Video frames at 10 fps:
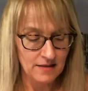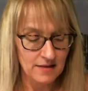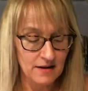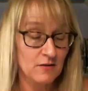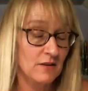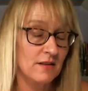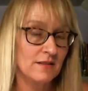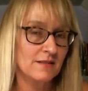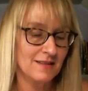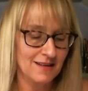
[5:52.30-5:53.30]
there
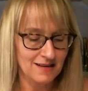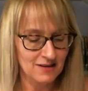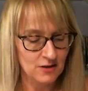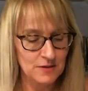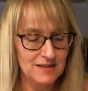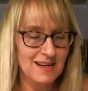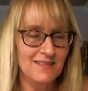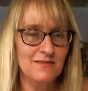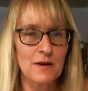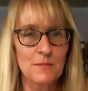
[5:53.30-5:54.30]
uh, it could be a kind
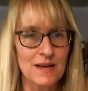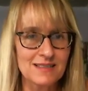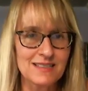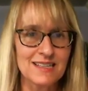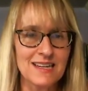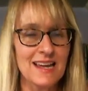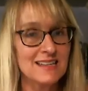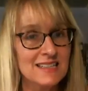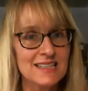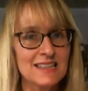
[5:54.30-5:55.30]
of a messy
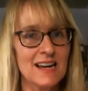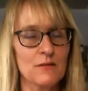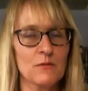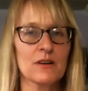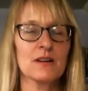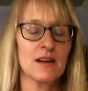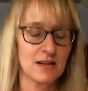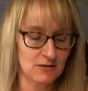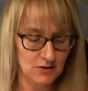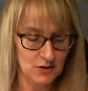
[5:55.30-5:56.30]
ending at work. I
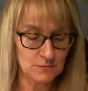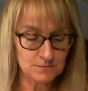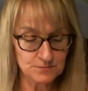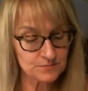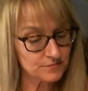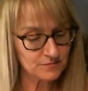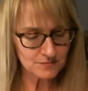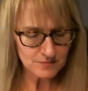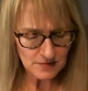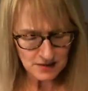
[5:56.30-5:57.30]
don't know.
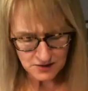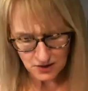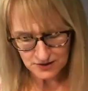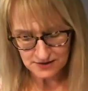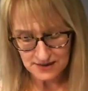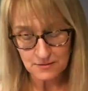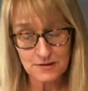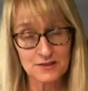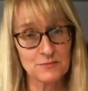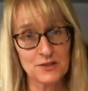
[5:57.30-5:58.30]
It's hard to say,
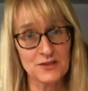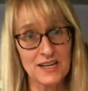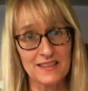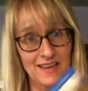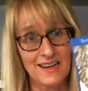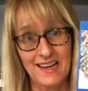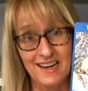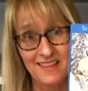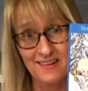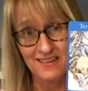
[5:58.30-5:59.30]
but you're getting the heck out
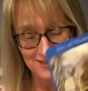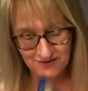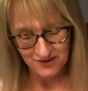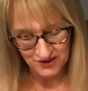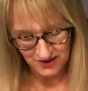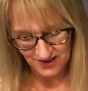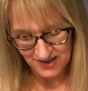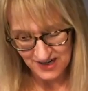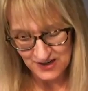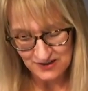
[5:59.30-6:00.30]
of there, that's for sure.
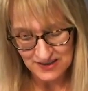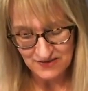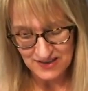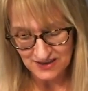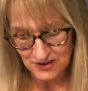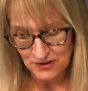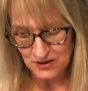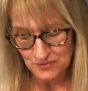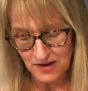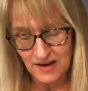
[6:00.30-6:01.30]
You're leaving that
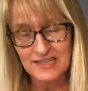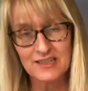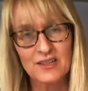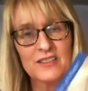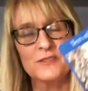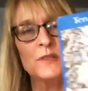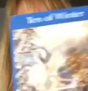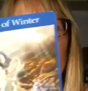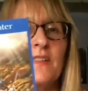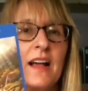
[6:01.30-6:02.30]
situation behind. And look at this
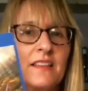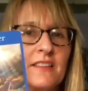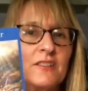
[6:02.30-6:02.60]
beautiful valley that